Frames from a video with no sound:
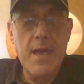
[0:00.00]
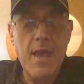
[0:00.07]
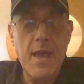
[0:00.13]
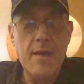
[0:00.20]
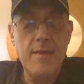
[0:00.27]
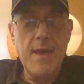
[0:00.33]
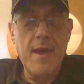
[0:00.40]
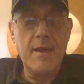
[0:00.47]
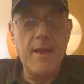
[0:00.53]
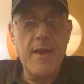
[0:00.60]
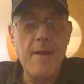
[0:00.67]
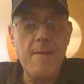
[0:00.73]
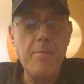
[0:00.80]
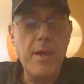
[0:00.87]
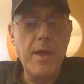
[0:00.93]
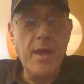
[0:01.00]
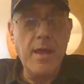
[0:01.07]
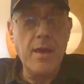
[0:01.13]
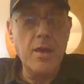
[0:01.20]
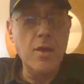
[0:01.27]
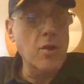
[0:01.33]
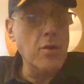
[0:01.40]
And that
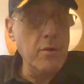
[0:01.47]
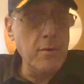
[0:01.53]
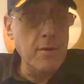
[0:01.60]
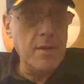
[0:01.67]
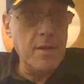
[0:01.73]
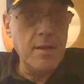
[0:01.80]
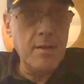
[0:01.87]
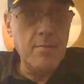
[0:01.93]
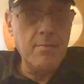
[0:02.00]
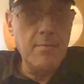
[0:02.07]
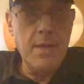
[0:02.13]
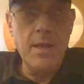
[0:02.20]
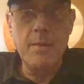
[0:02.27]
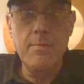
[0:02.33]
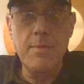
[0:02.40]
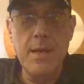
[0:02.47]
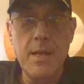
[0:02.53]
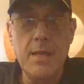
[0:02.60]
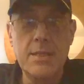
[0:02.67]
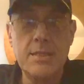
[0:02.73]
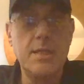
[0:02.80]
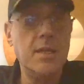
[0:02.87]
campaign included many,
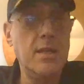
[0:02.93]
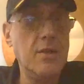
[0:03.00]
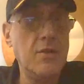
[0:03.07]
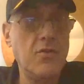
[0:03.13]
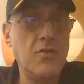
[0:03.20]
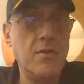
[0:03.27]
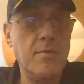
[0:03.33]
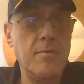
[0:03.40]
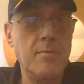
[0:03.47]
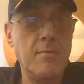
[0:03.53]
many cities from